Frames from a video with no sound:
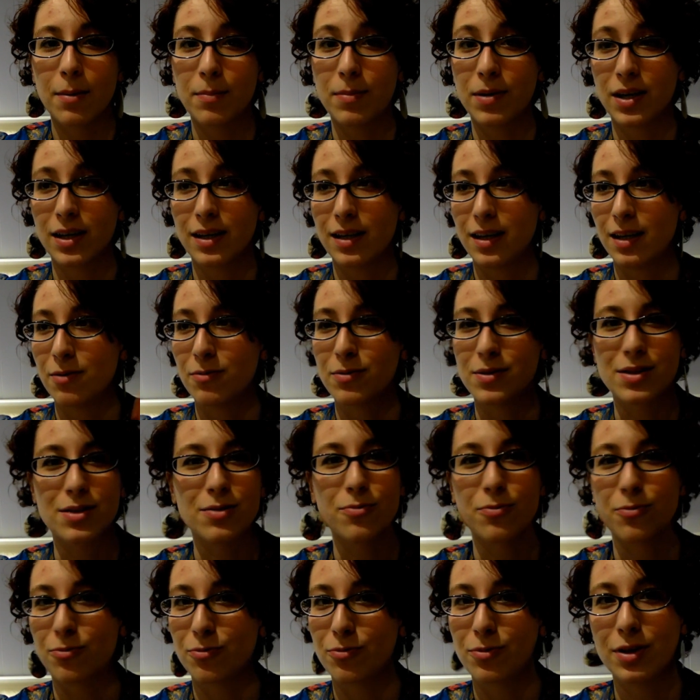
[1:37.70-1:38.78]
But it
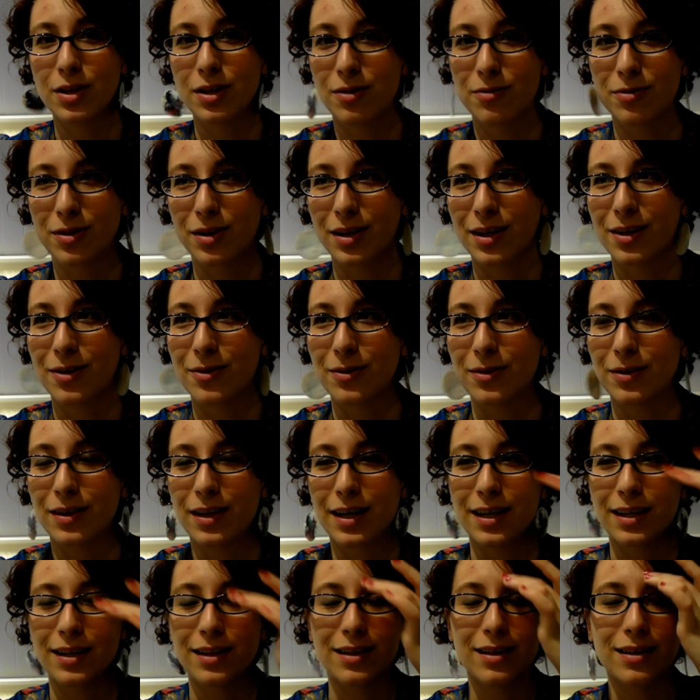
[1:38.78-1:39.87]
was really, really cool,
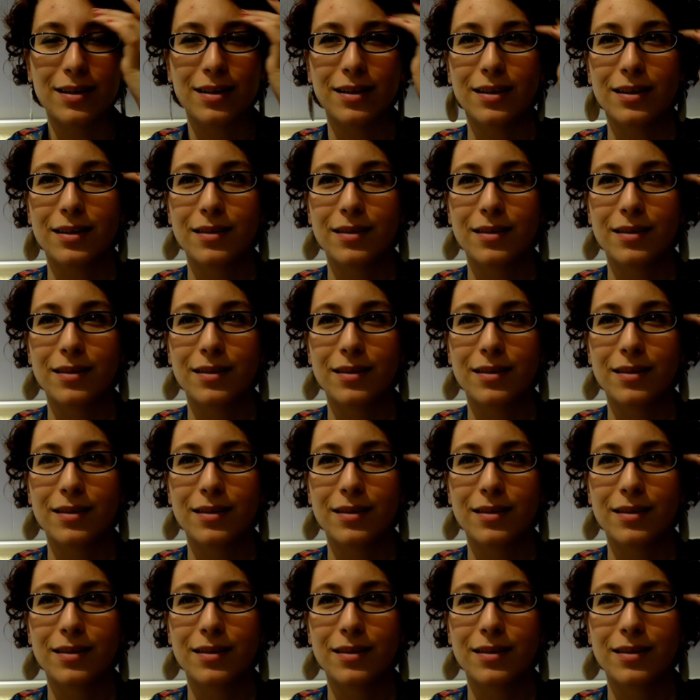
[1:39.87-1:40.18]
and